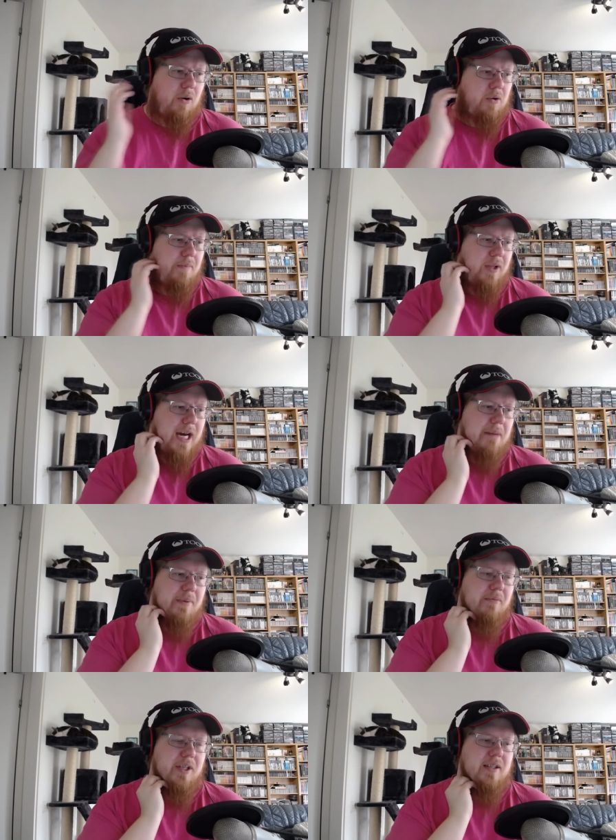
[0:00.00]
horrible
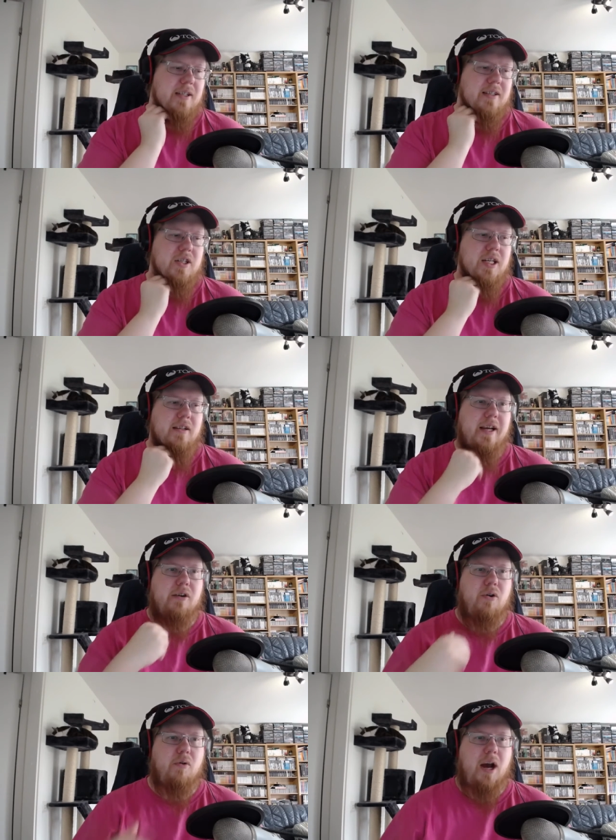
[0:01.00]
happened with the shield
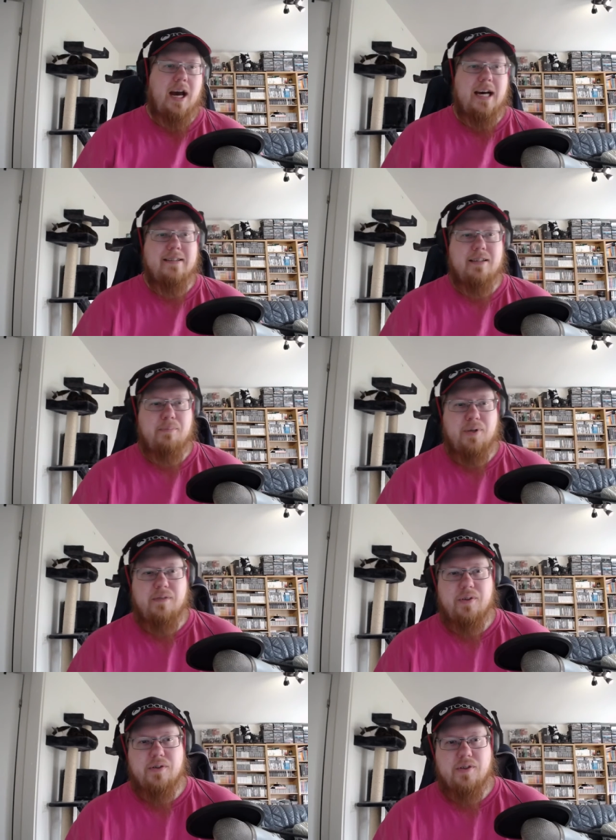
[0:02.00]
hero and the
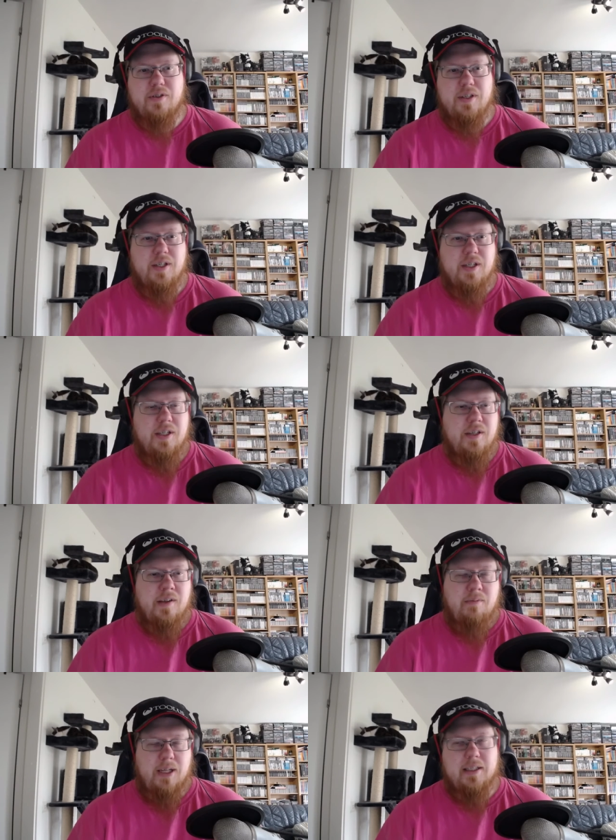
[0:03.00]
previous,
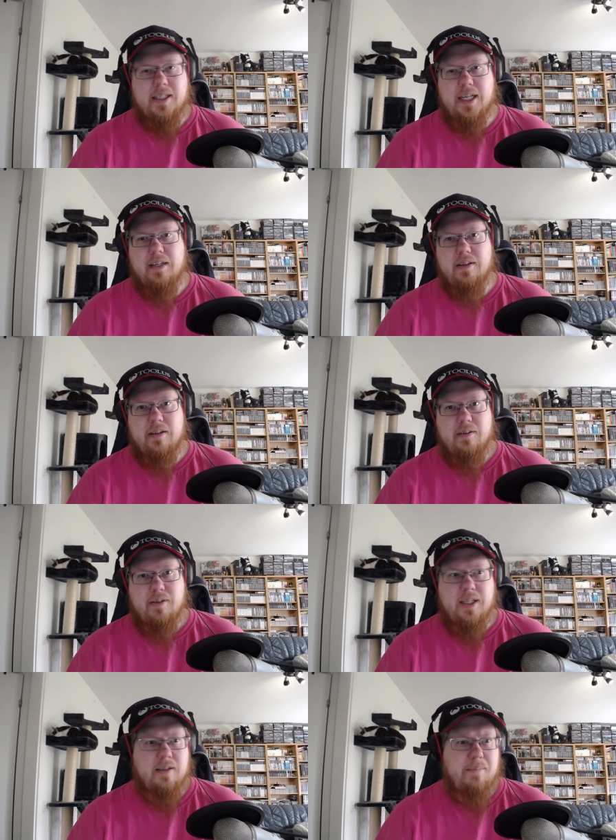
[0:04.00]
well, the king
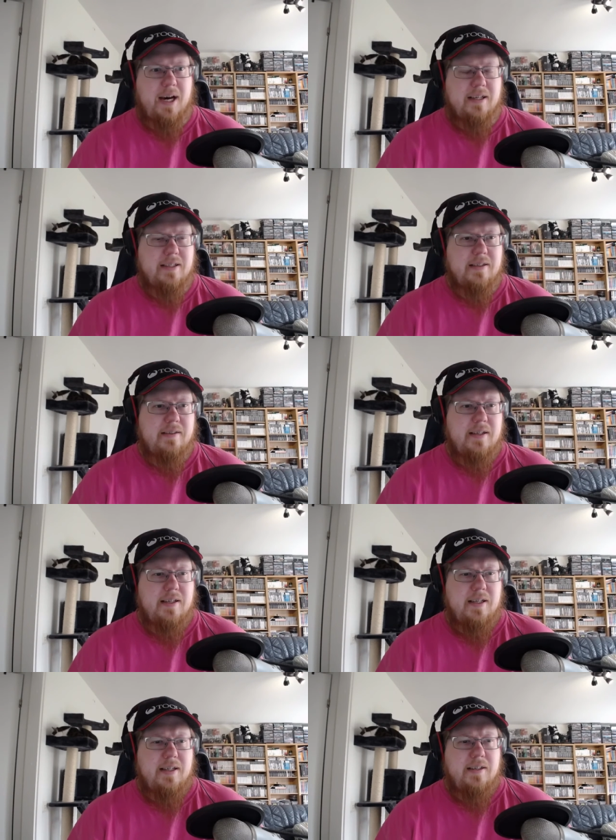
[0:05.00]
in the past.
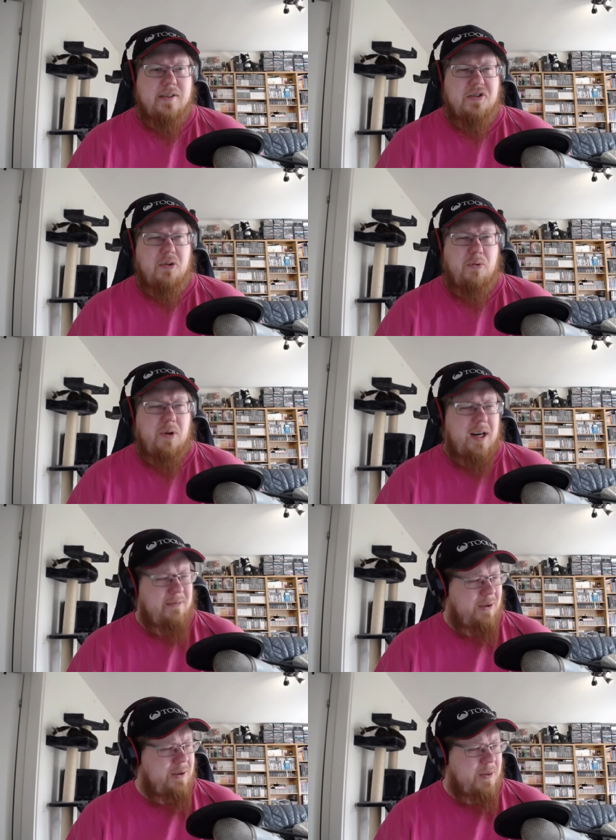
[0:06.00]
So I
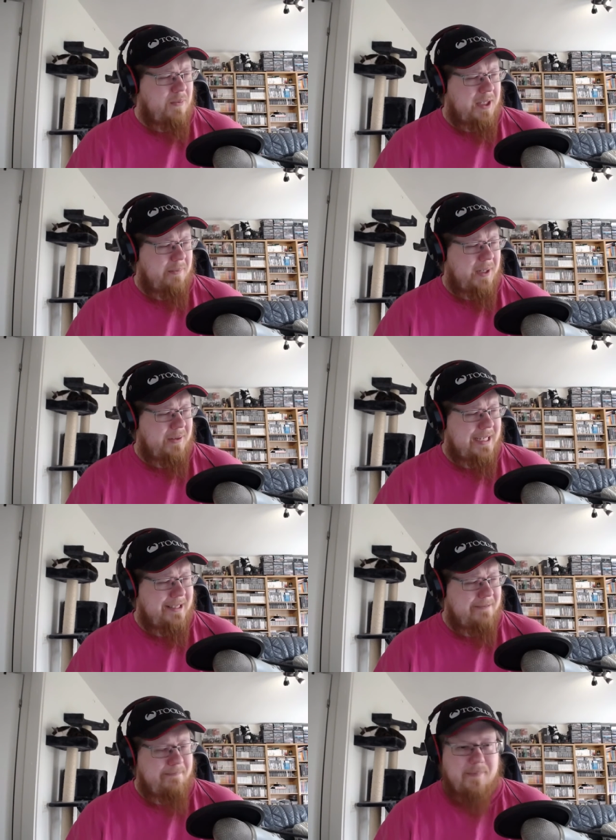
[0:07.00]
wonder what about
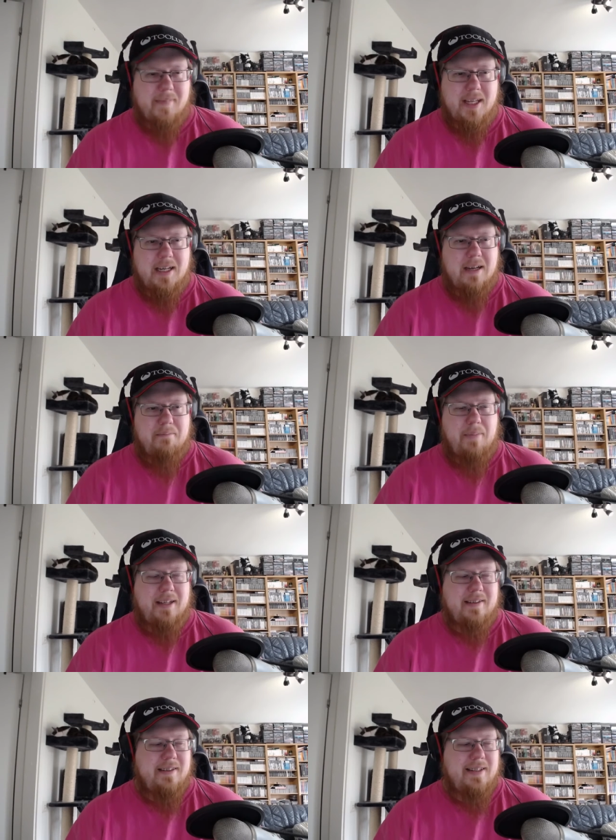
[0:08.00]
that.
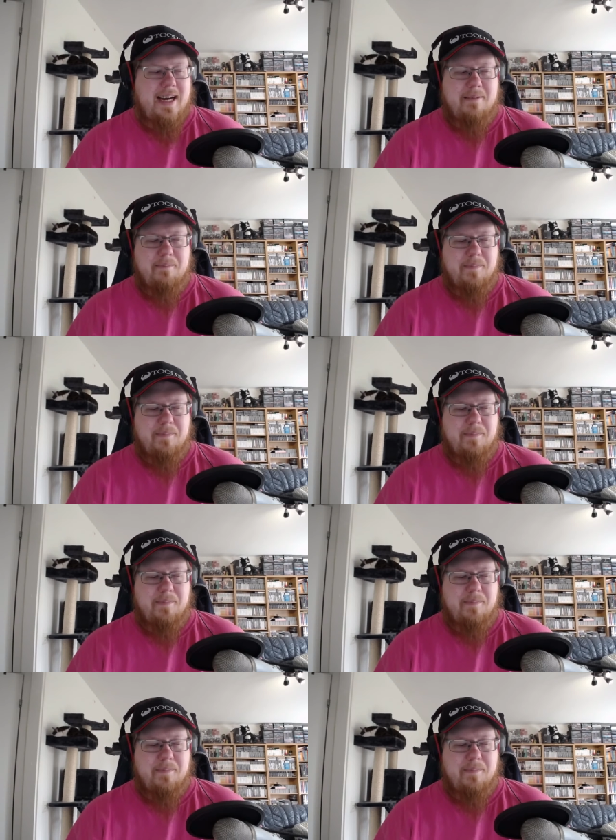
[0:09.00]
But yeah,